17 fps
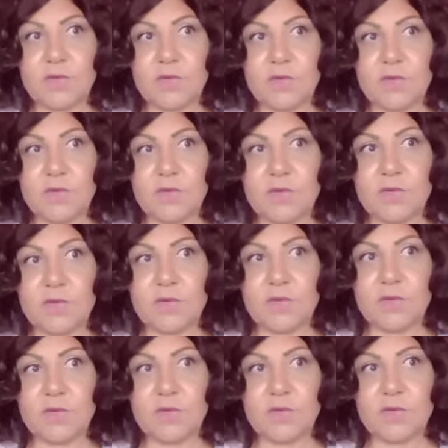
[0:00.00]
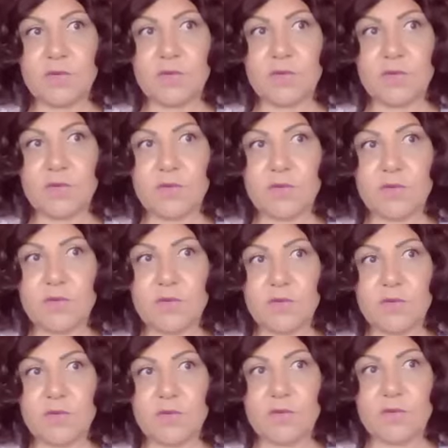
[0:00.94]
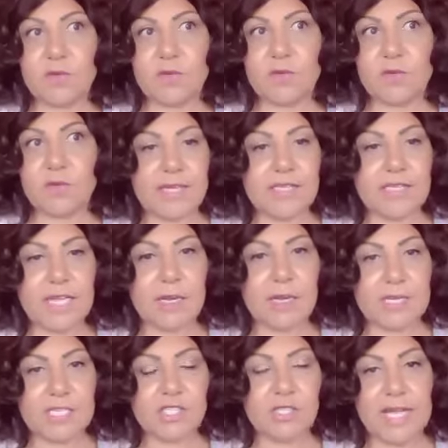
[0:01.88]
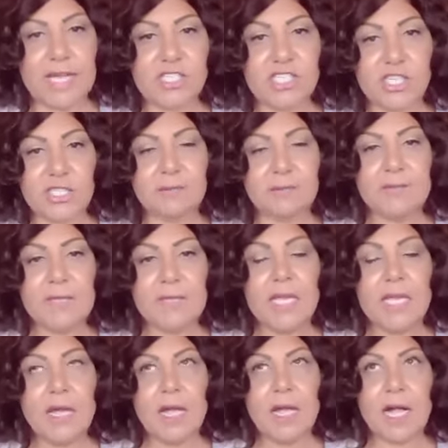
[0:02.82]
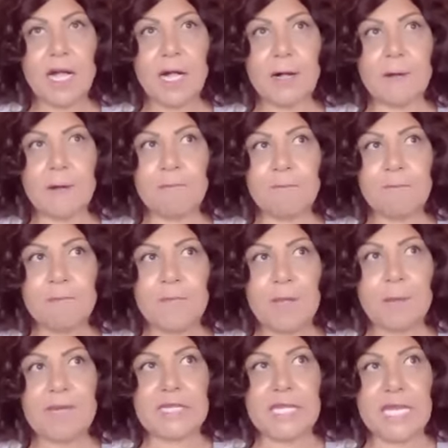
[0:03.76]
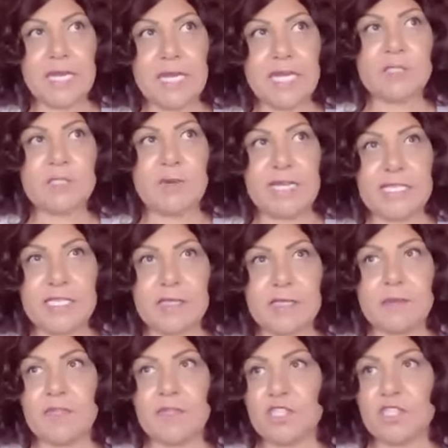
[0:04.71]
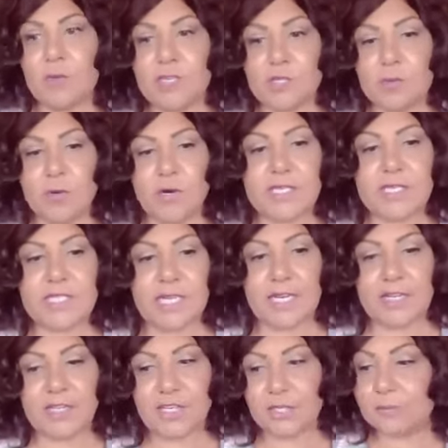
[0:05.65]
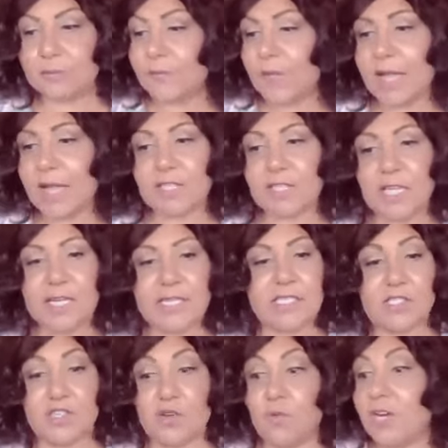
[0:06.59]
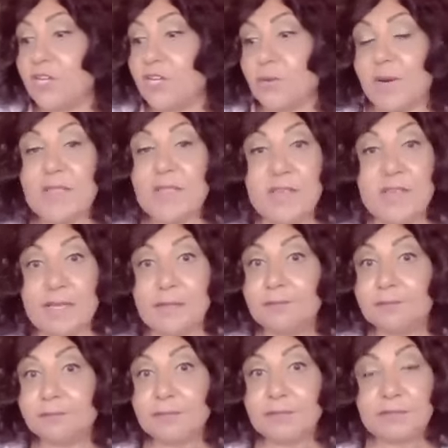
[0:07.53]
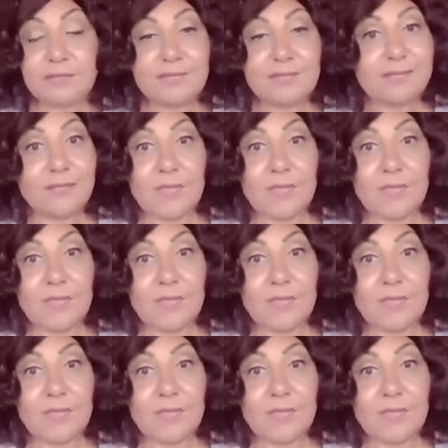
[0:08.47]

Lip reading: That's fine if they want to do that in a beach location. But then explain to them there's so much more to see and do. I have clients that don't want to do anything